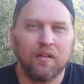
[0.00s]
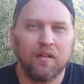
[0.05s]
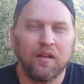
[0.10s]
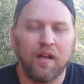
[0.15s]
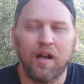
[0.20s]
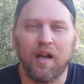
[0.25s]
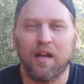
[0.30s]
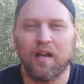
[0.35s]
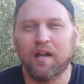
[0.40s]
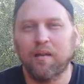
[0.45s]

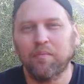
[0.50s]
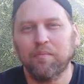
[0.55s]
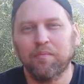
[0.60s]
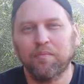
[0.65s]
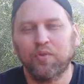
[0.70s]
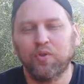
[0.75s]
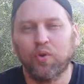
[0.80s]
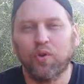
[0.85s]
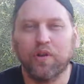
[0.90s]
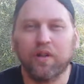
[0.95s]
Hi,
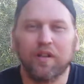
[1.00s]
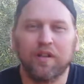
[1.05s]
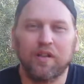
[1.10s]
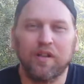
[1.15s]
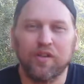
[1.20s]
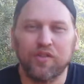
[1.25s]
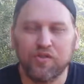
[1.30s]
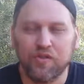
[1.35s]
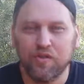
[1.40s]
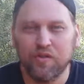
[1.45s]
I'm Dorgan
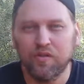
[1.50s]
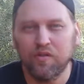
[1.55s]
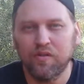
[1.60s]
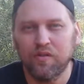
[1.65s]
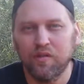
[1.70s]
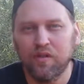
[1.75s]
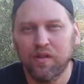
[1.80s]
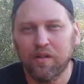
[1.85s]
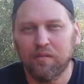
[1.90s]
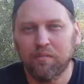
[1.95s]

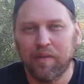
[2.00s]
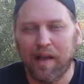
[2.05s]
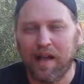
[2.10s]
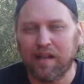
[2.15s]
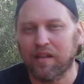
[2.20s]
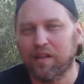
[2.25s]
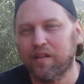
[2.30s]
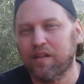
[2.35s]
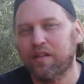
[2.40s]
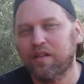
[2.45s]
Kishu,
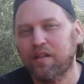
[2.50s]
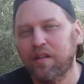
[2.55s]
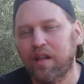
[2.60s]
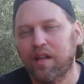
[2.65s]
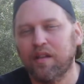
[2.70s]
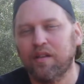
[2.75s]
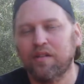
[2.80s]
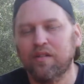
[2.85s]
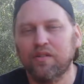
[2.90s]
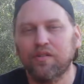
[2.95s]
Paladin
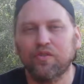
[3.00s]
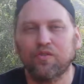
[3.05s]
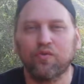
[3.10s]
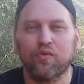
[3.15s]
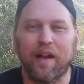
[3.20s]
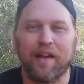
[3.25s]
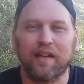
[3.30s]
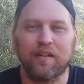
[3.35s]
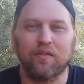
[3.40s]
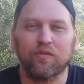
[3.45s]
and
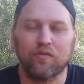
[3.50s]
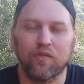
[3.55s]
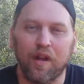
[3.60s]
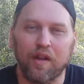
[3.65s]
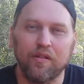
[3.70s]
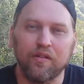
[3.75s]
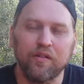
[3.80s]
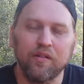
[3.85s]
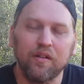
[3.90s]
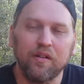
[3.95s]
Dragon
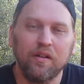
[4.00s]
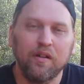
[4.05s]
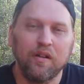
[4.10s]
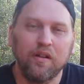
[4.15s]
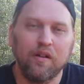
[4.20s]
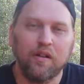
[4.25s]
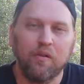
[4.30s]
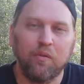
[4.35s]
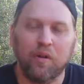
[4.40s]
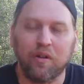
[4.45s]
Rider.
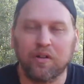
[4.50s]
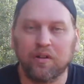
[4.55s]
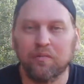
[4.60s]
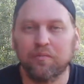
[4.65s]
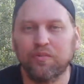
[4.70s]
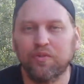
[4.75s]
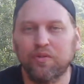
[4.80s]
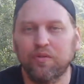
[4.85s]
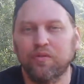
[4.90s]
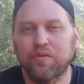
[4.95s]

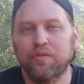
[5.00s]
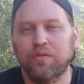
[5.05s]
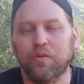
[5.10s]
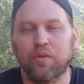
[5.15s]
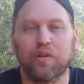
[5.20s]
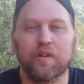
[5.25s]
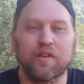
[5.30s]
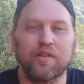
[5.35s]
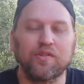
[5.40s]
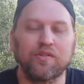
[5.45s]
Welcome to
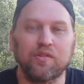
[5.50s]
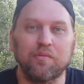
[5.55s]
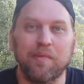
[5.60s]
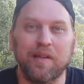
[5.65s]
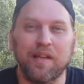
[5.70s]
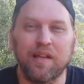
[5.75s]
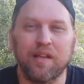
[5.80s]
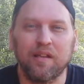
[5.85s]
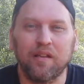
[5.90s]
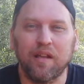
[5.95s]
Doragon's
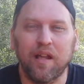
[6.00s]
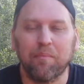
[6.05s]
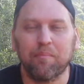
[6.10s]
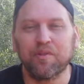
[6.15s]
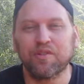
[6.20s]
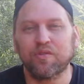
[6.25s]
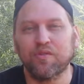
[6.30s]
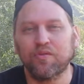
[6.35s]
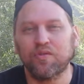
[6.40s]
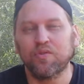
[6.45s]
Domain,
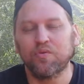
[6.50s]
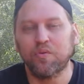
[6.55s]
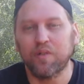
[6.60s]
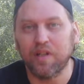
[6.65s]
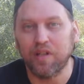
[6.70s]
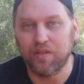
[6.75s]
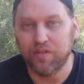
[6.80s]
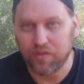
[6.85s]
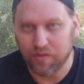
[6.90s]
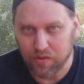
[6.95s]
episode
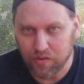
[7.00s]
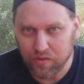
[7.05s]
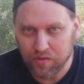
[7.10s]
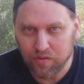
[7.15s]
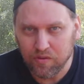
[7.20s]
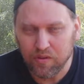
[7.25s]
22.